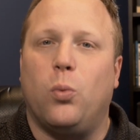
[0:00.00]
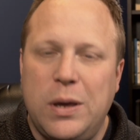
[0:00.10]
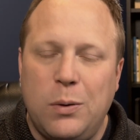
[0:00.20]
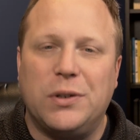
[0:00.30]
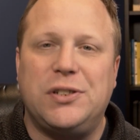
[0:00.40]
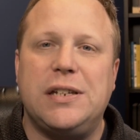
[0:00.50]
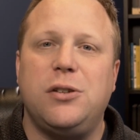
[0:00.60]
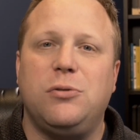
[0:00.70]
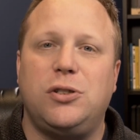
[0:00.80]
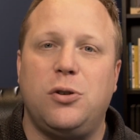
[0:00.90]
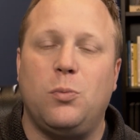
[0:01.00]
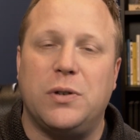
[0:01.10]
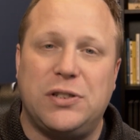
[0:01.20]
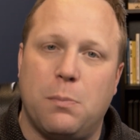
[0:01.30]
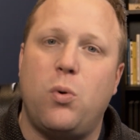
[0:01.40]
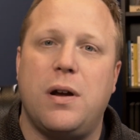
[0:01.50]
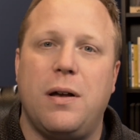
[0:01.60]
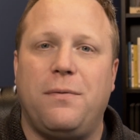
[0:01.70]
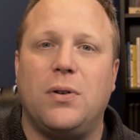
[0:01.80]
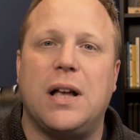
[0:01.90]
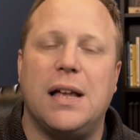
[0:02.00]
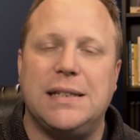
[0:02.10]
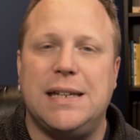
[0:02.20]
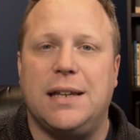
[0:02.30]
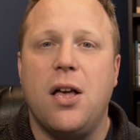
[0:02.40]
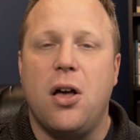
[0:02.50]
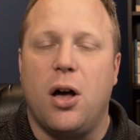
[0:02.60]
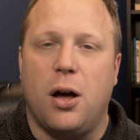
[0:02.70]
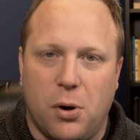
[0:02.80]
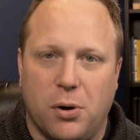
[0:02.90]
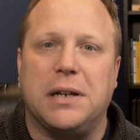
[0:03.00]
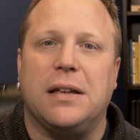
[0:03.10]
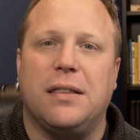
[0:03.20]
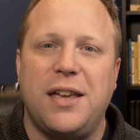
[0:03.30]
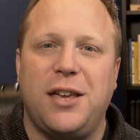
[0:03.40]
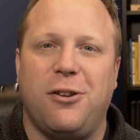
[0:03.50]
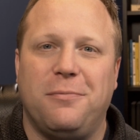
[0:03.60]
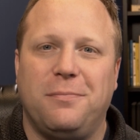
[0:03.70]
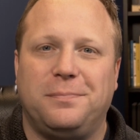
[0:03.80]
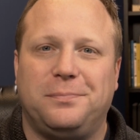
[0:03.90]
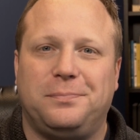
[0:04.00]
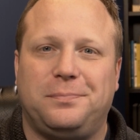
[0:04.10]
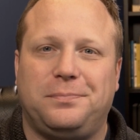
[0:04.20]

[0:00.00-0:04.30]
We will see you soon with some more helpful content on marketing. Thank you.